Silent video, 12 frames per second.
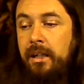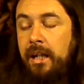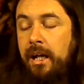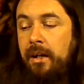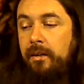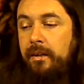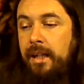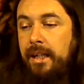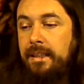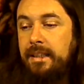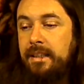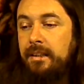Now,
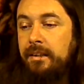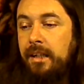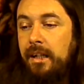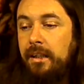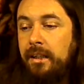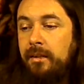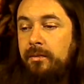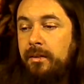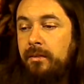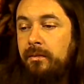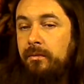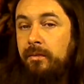that's still not
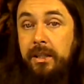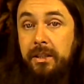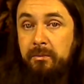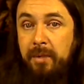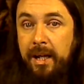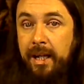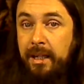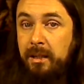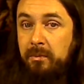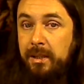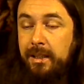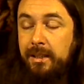living rich by
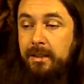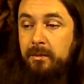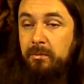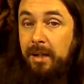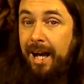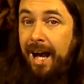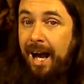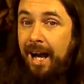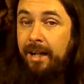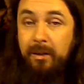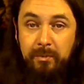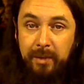any means, but
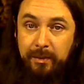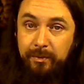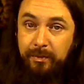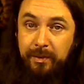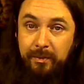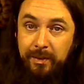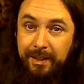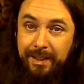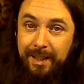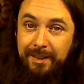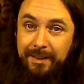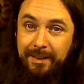I don't make
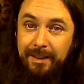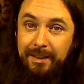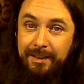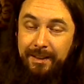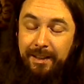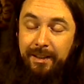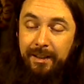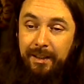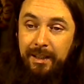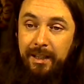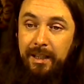$51,000 a year.